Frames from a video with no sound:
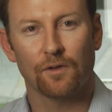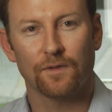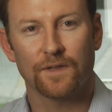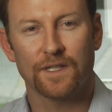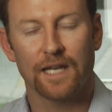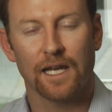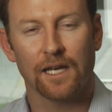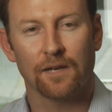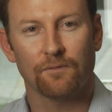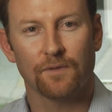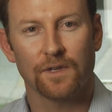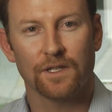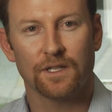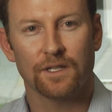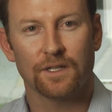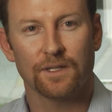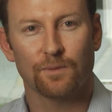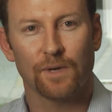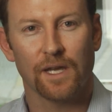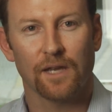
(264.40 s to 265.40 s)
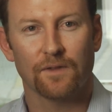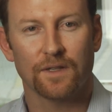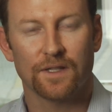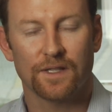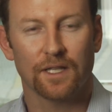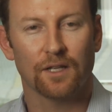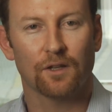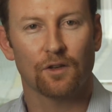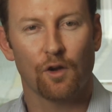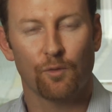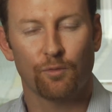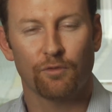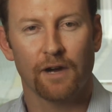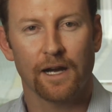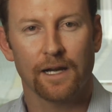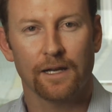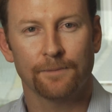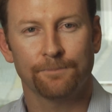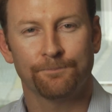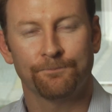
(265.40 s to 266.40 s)
of Stadium Vision is we have a single
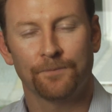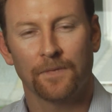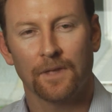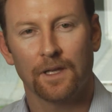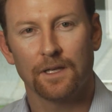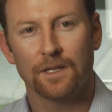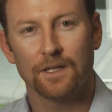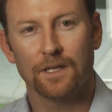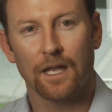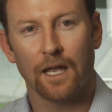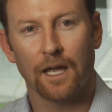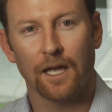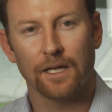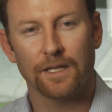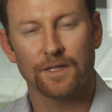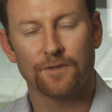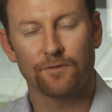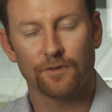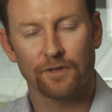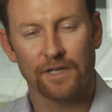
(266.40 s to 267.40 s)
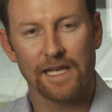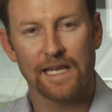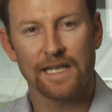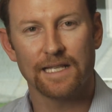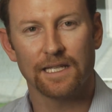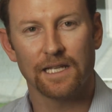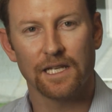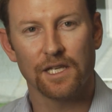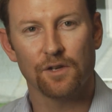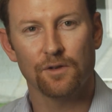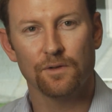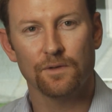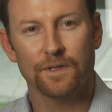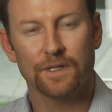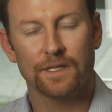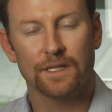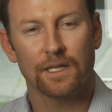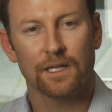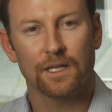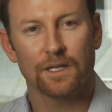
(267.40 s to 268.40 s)
operator. Uh, it's very easy to
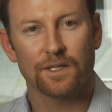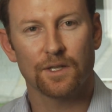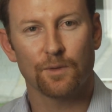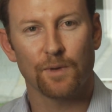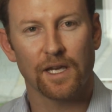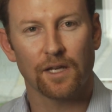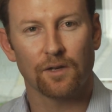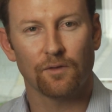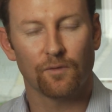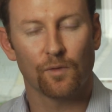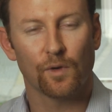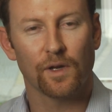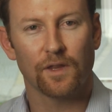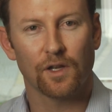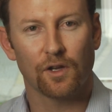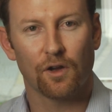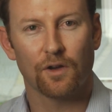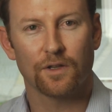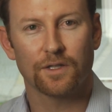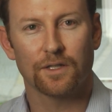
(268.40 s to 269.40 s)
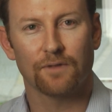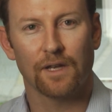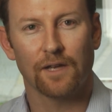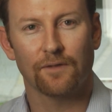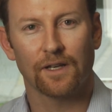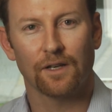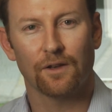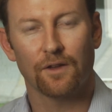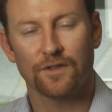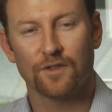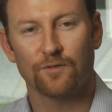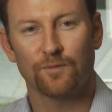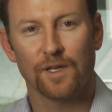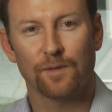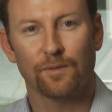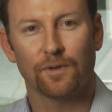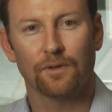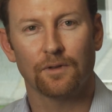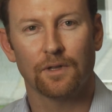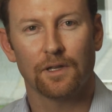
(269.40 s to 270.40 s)
use, so we can avoid the cost of having lots of
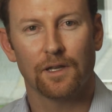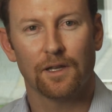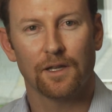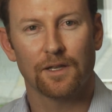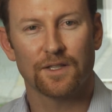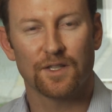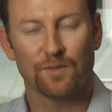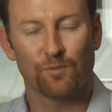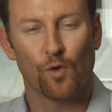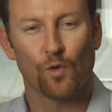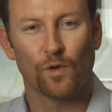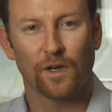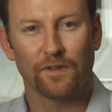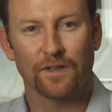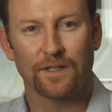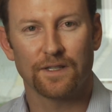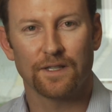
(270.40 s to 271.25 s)
people supporting the